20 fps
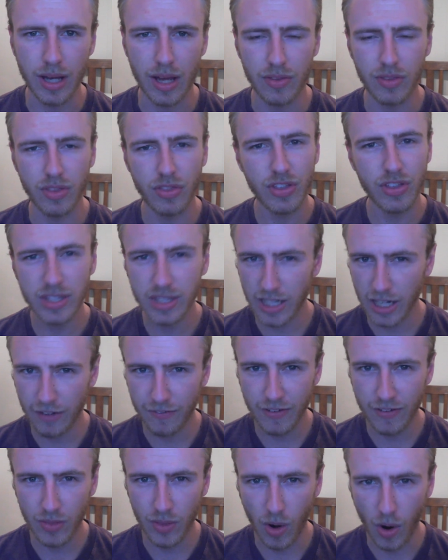And the thing that I
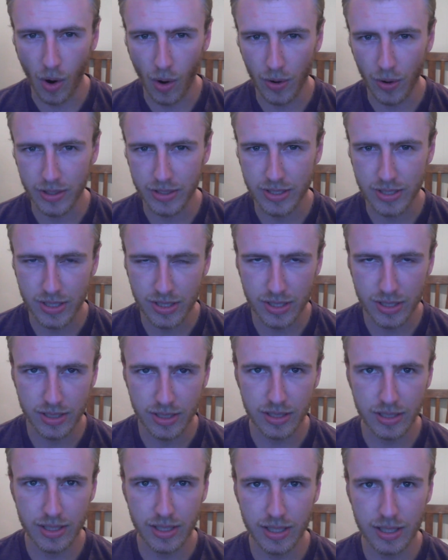found the hardest
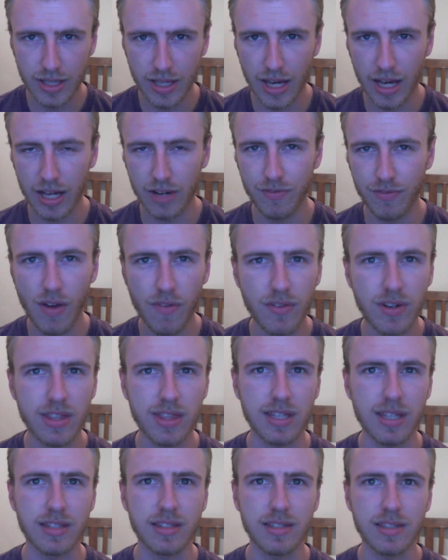out of
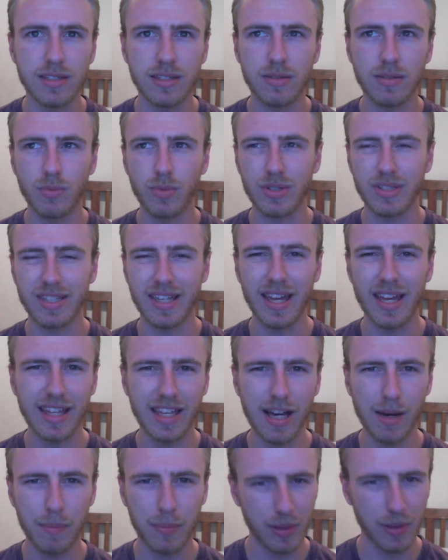everything was
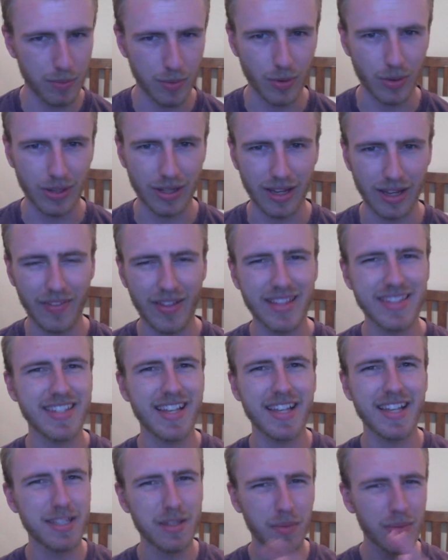getting up in the morning, and that's
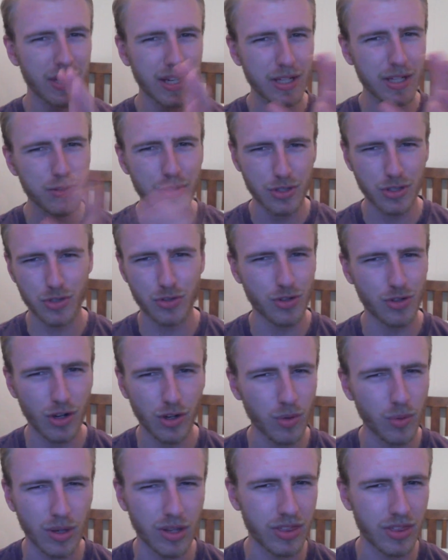not something that I used to
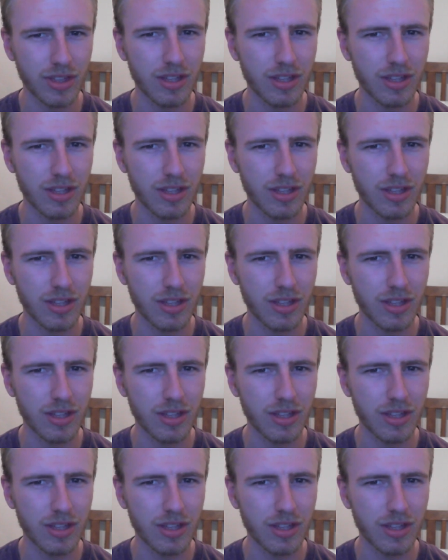struggle with.